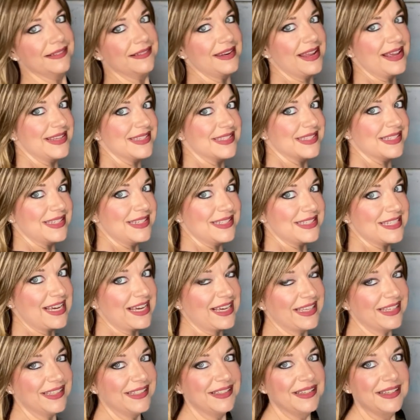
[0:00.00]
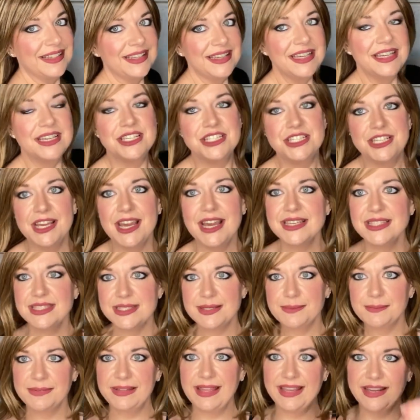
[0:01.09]
Nicely done. She has
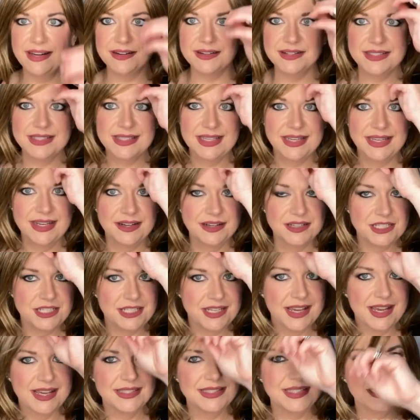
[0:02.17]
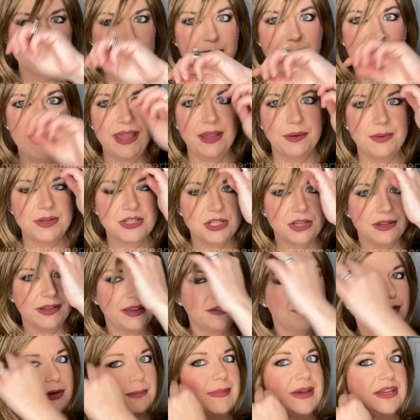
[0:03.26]
some layers in here. She has this bang, which I'll
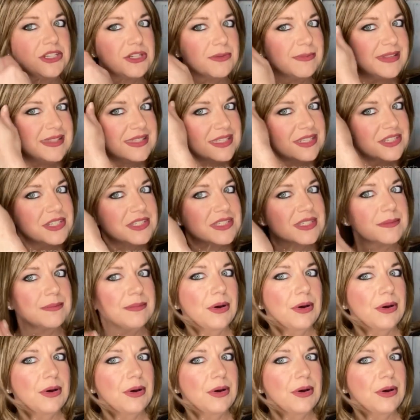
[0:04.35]
give her measurements in just a